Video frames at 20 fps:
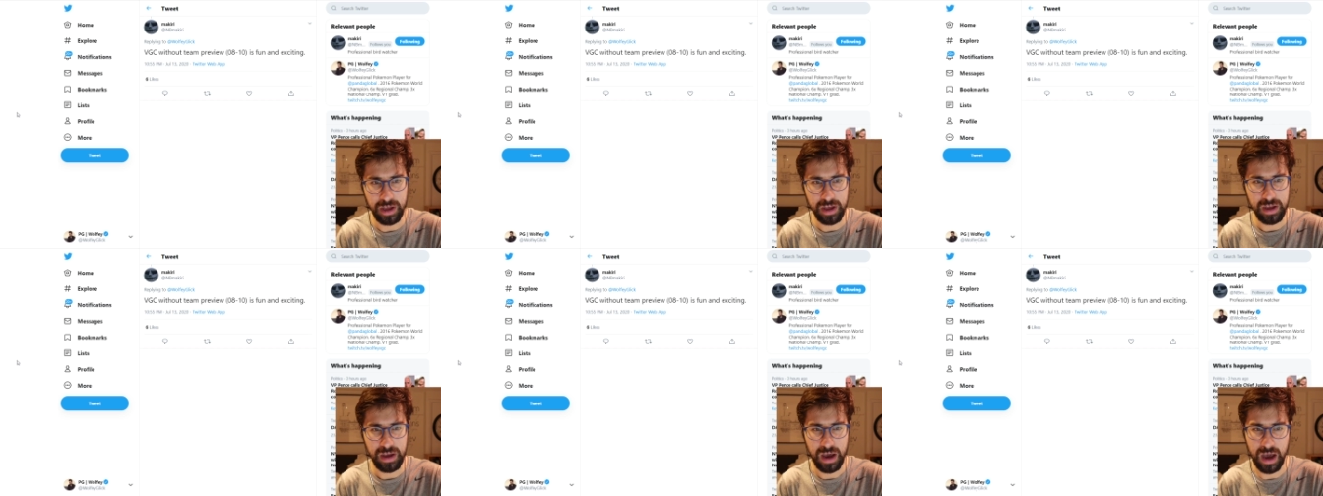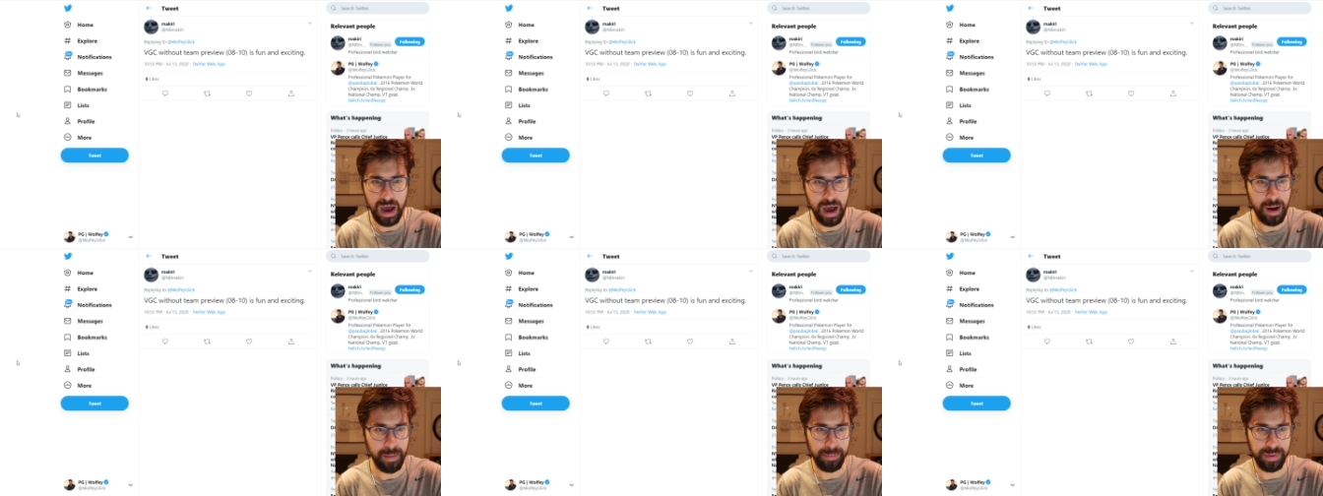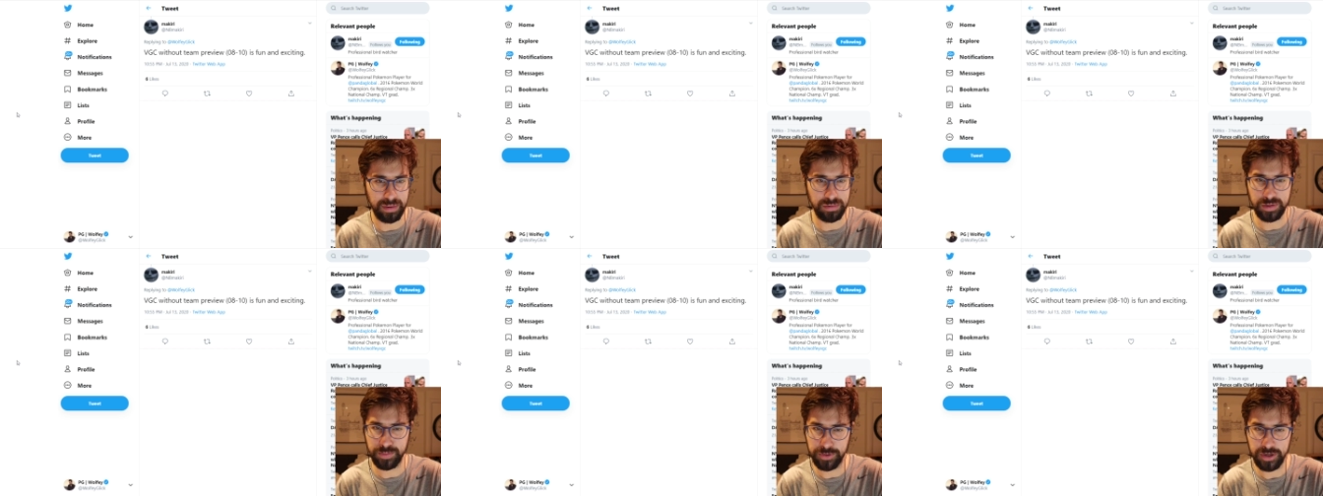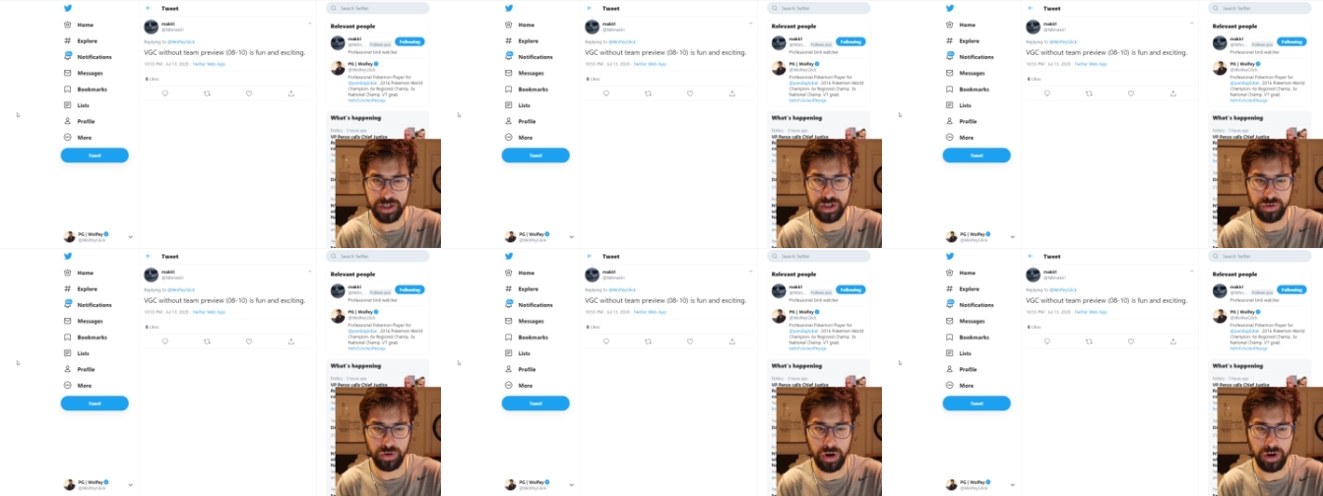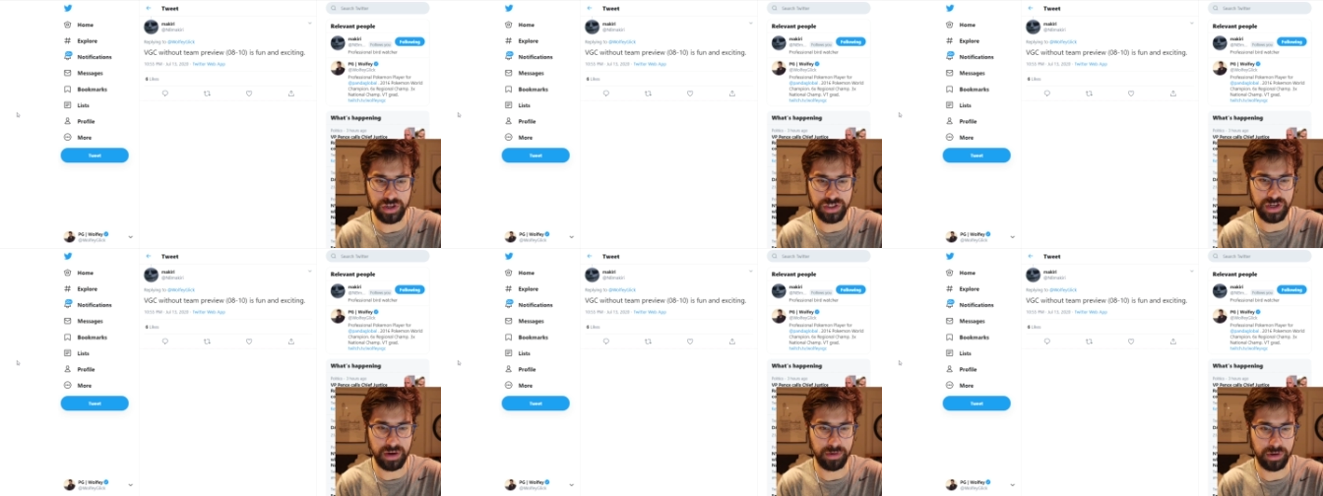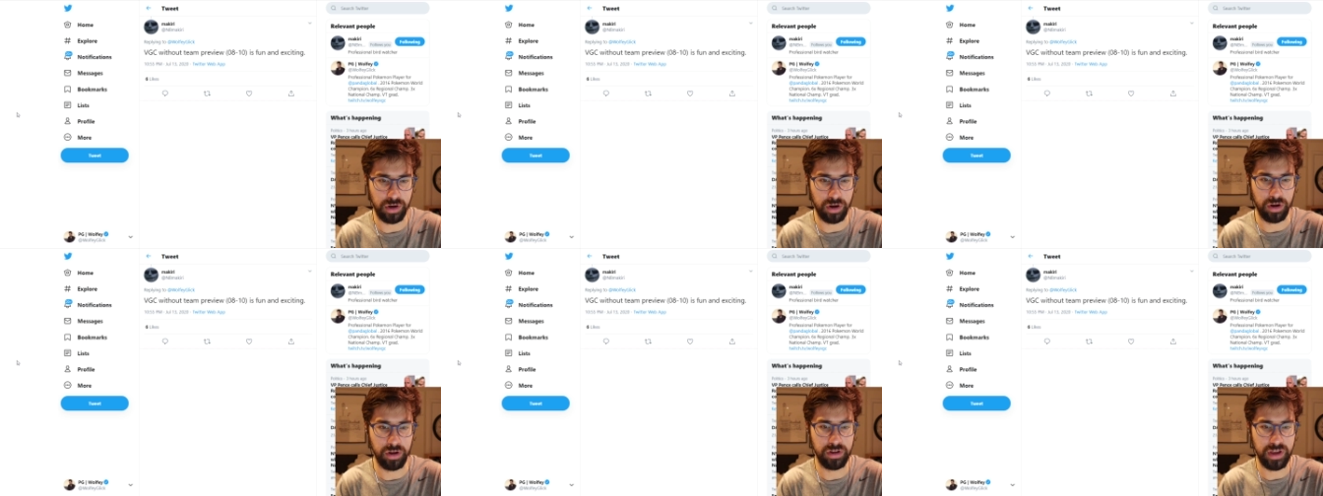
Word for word: Um, but it was pretty strong, as I recall,